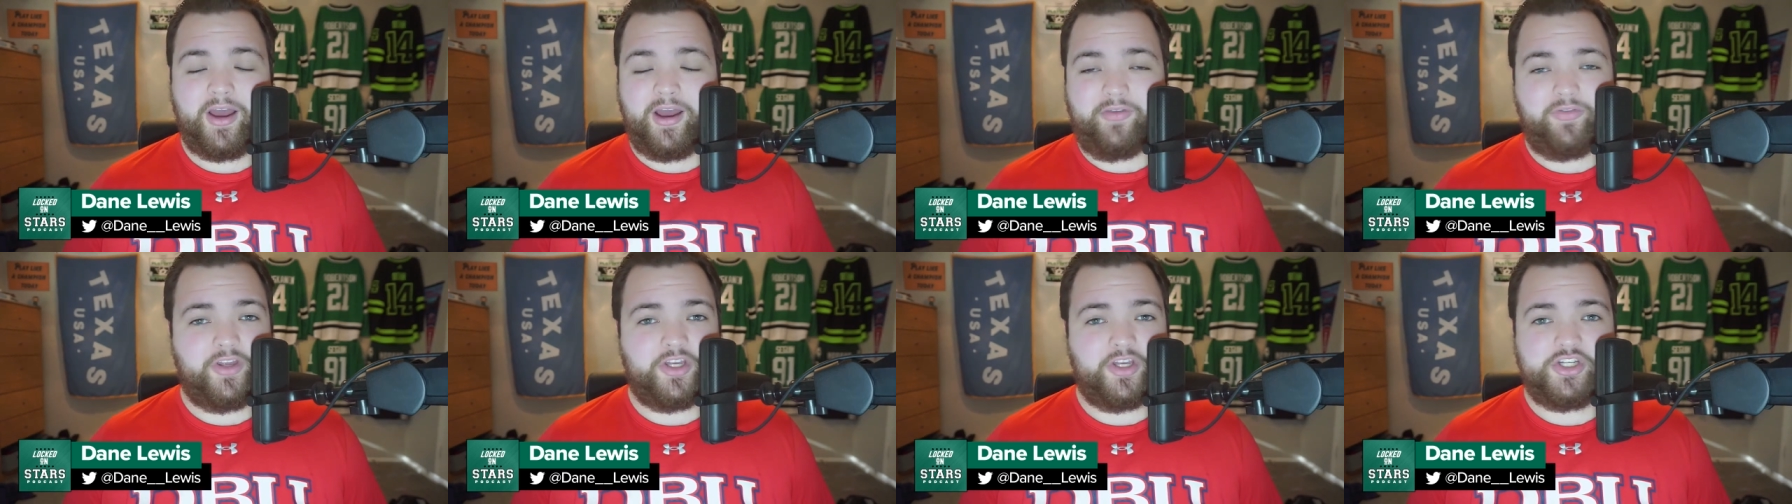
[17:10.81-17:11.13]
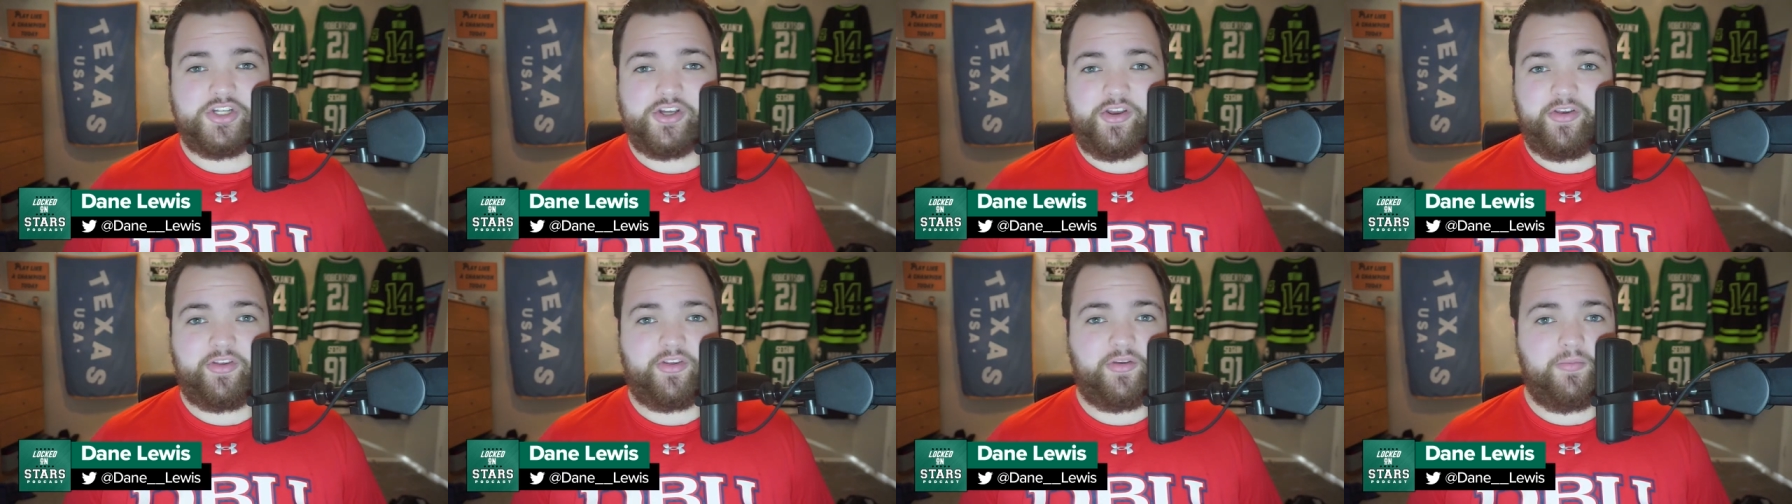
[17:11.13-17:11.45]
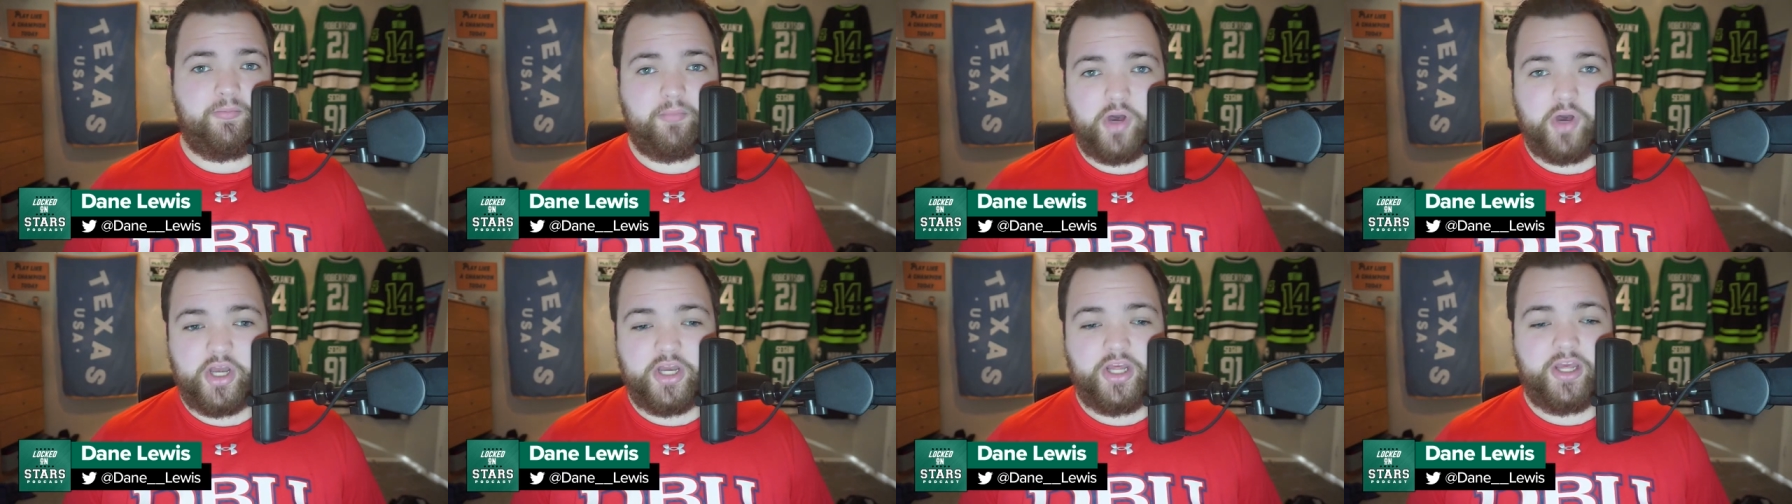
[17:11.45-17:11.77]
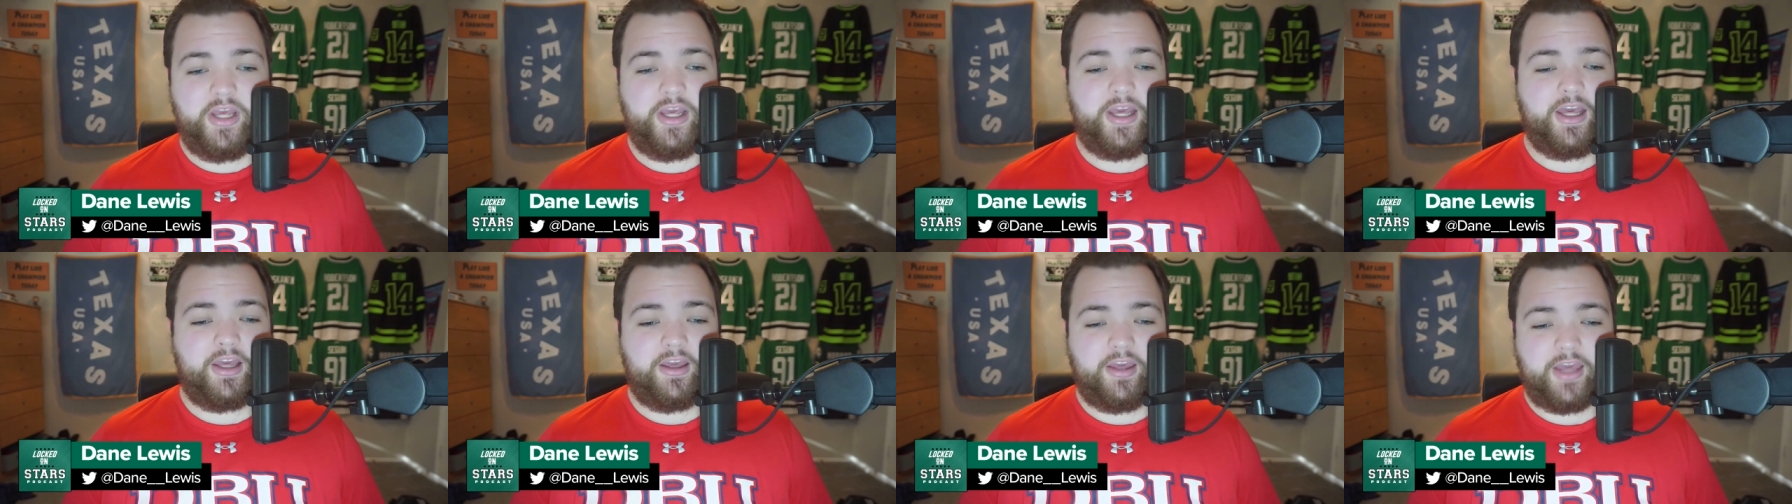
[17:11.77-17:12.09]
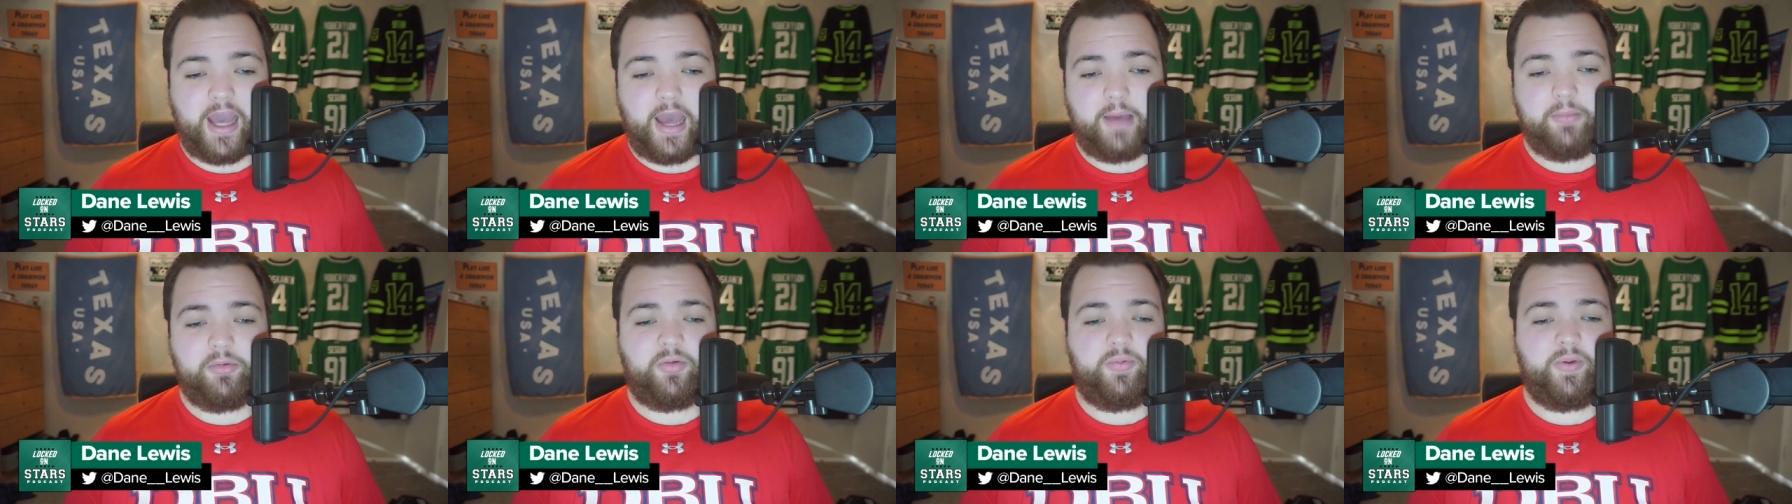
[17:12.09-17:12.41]
than just money and
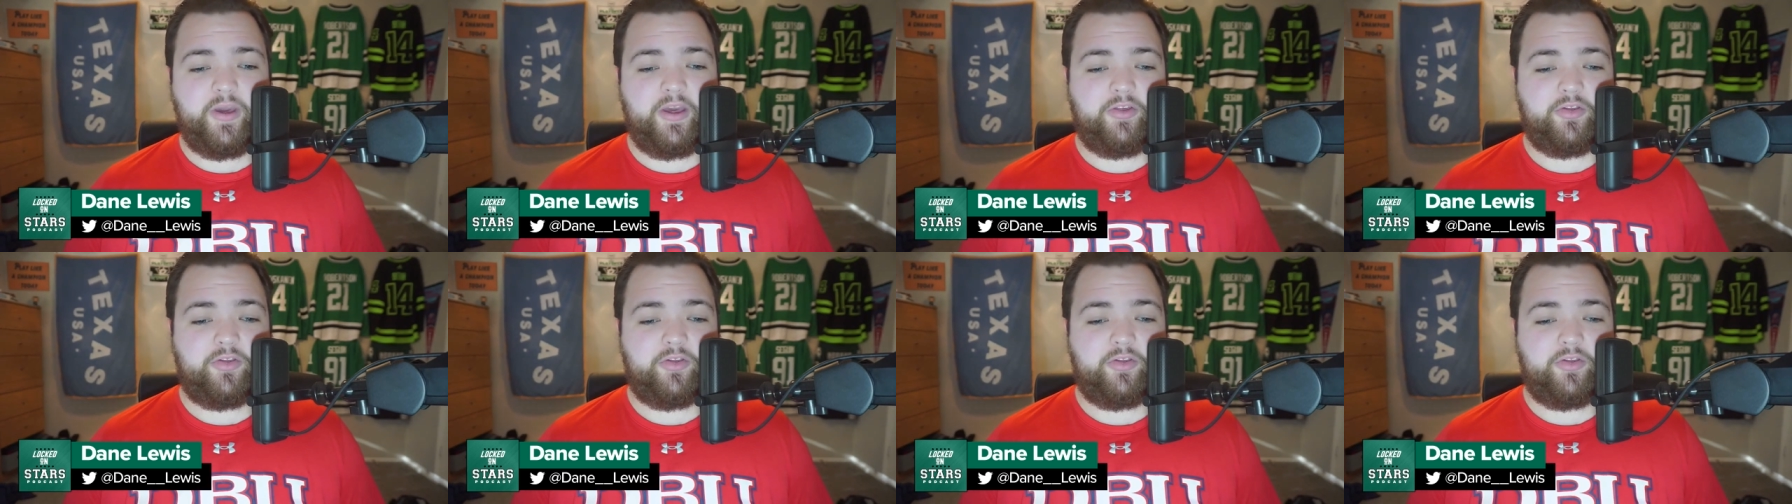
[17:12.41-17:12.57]
cap space.